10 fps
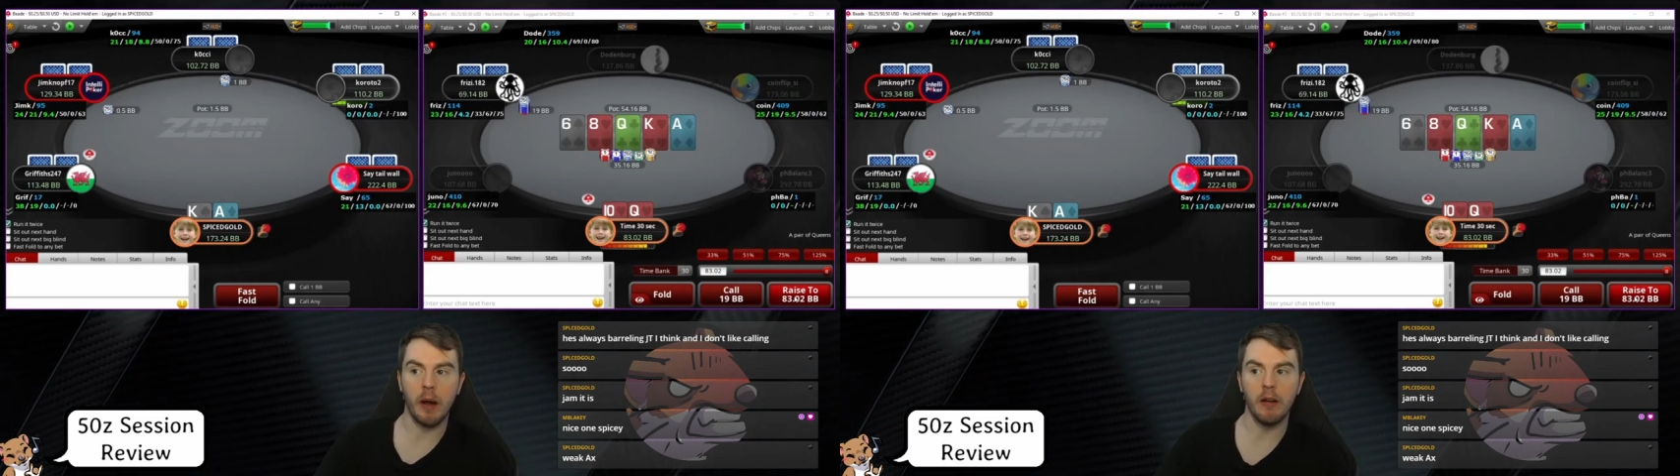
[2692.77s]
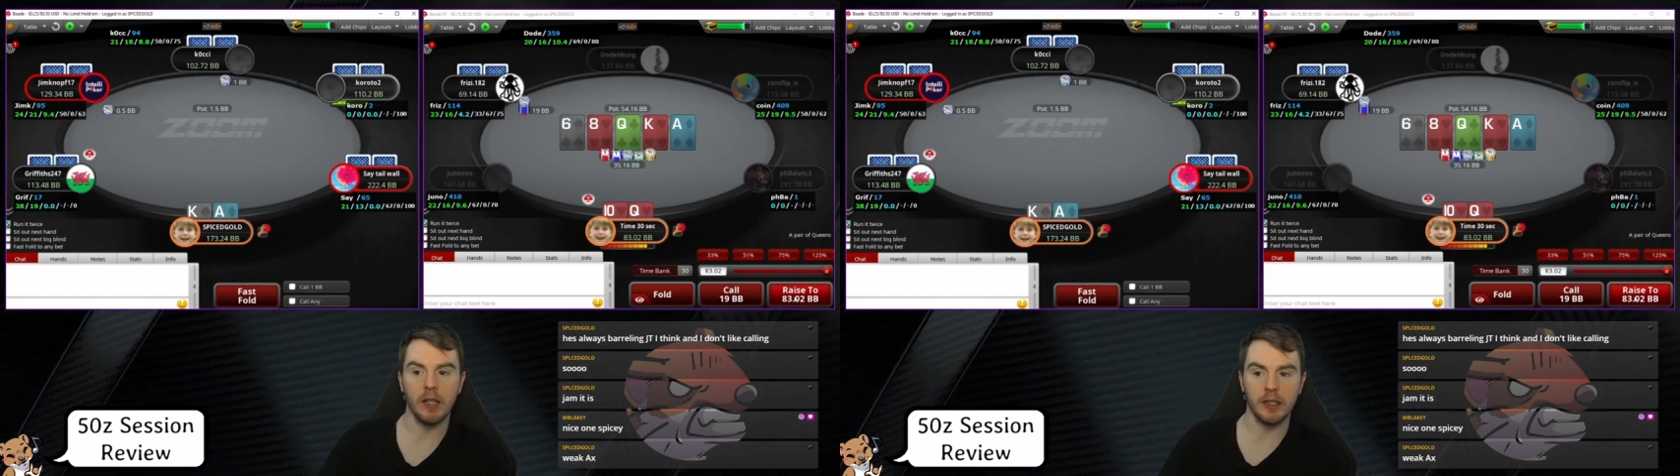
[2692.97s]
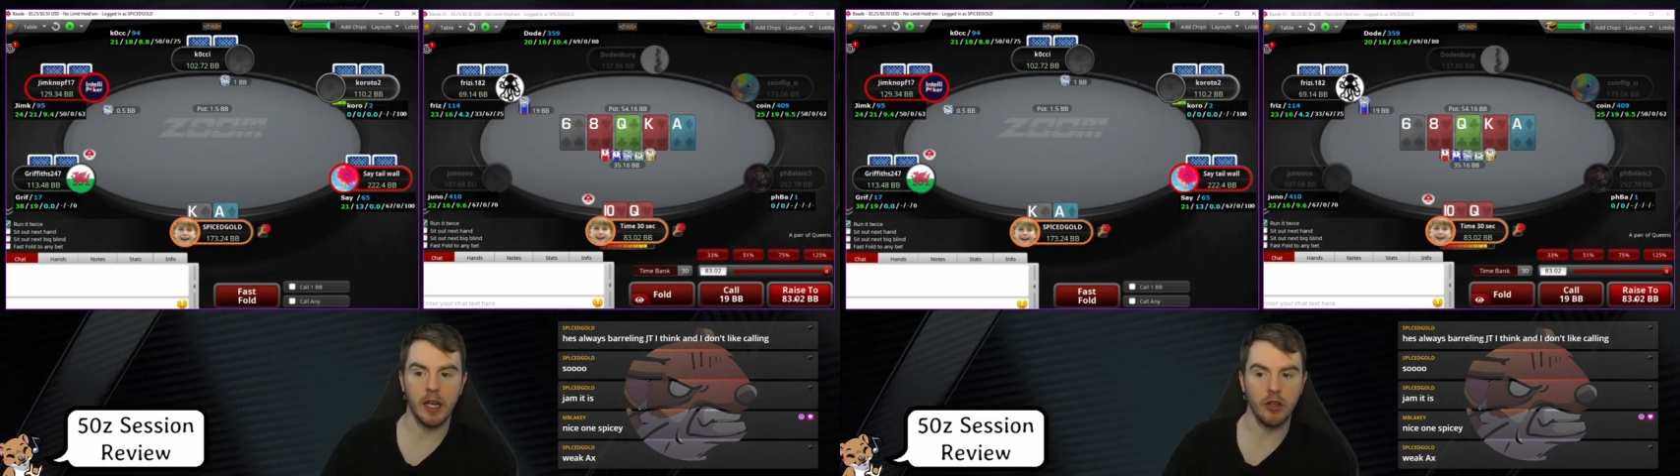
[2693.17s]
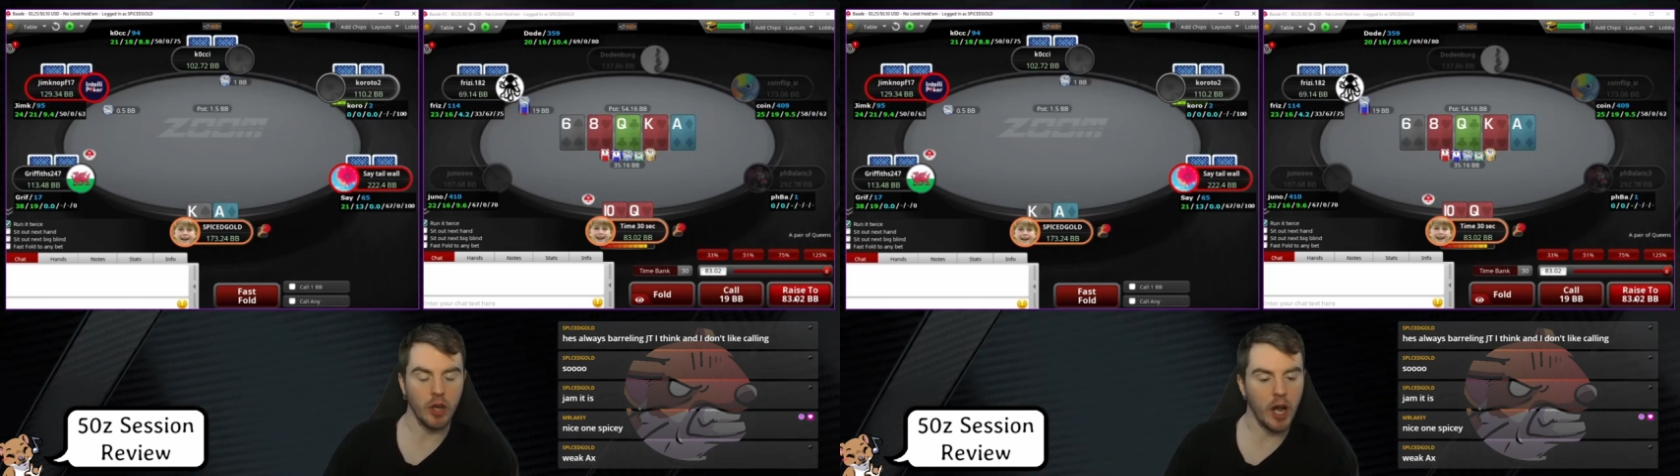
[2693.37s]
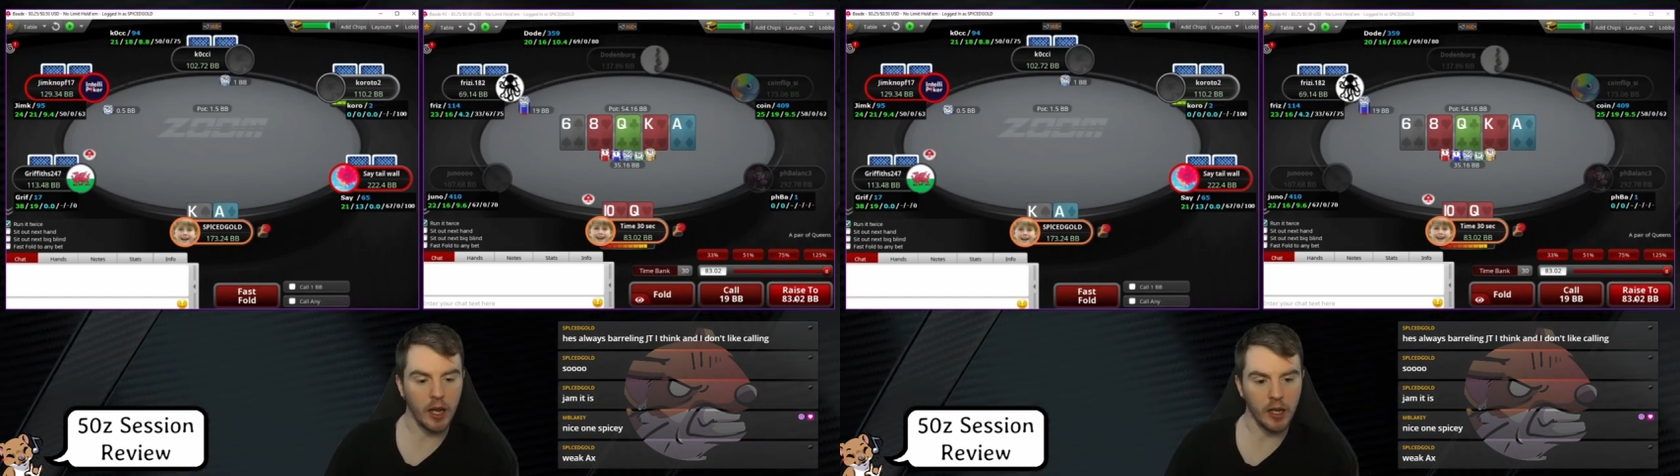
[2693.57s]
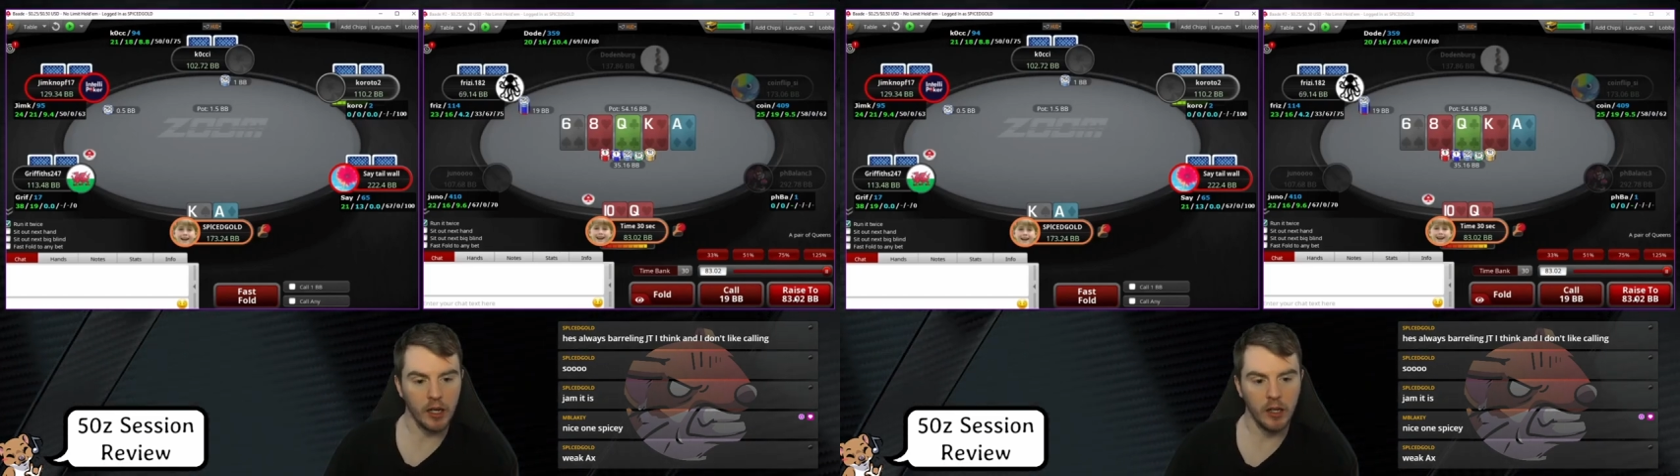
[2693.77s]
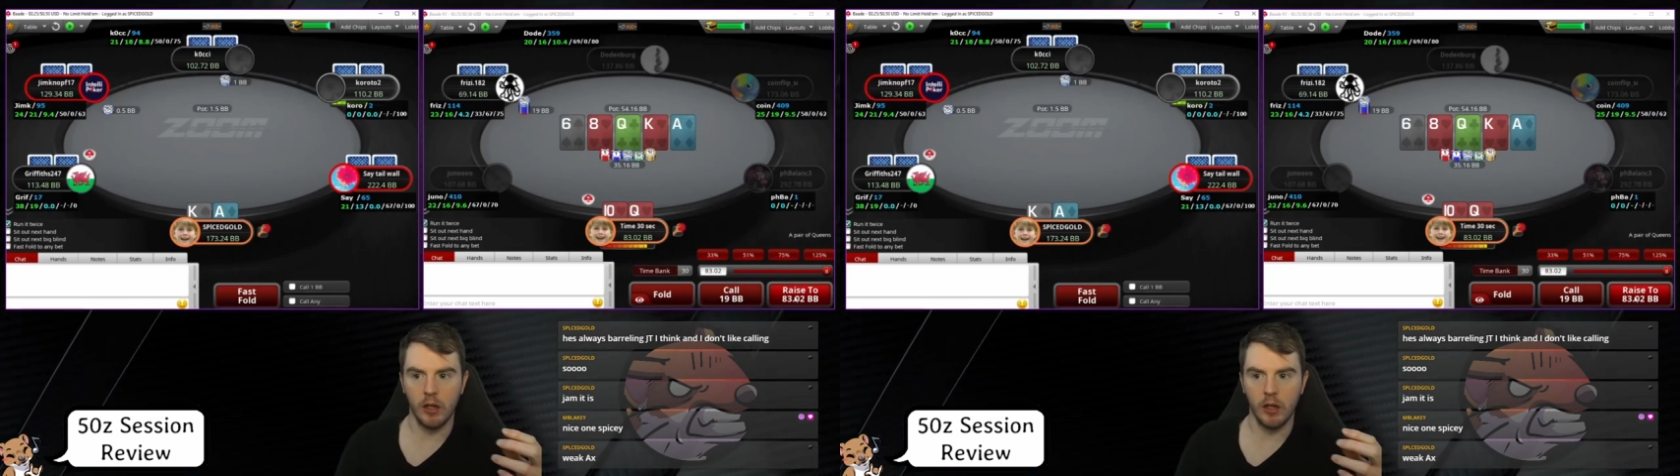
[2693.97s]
barreling 10 Jack,